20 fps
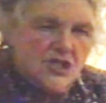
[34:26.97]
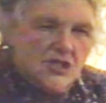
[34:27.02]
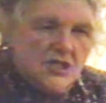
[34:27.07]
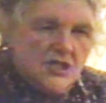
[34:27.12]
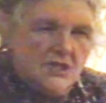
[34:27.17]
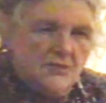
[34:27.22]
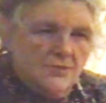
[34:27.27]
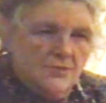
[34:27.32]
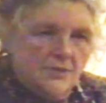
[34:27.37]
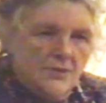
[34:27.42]

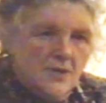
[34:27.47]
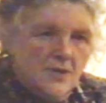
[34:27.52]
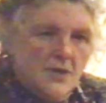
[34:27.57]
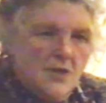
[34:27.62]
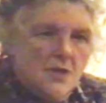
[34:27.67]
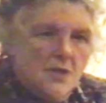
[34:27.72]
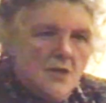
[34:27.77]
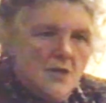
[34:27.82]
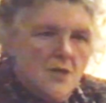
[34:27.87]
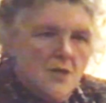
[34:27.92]
sheep
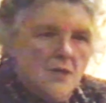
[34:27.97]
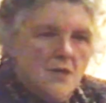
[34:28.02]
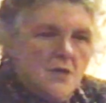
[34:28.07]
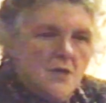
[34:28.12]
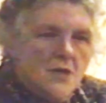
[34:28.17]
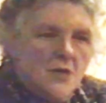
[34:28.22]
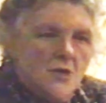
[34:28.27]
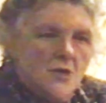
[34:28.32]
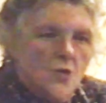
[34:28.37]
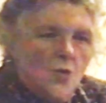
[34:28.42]

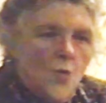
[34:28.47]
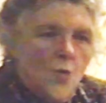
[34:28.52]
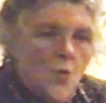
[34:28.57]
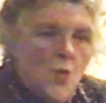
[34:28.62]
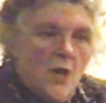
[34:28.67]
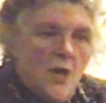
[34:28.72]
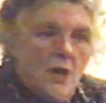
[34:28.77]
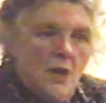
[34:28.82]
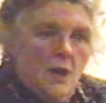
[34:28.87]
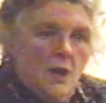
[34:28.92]

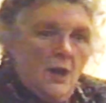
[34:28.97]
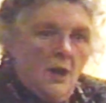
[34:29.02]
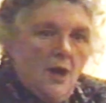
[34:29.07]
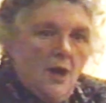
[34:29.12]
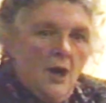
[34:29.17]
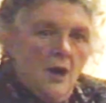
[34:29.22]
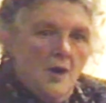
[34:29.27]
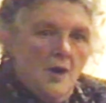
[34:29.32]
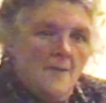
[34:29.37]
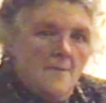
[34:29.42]
will
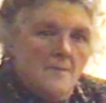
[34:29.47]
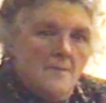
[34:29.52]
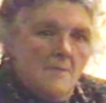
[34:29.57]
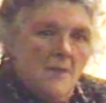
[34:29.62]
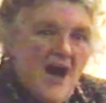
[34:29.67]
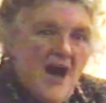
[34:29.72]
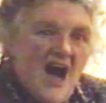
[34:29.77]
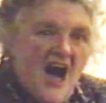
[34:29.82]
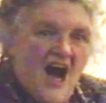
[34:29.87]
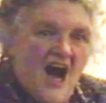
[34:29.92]

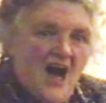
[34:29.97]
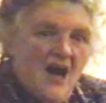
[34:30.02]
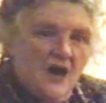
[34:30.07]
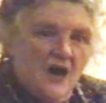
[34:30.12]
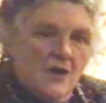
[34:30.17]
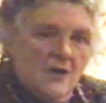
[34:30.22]
come back.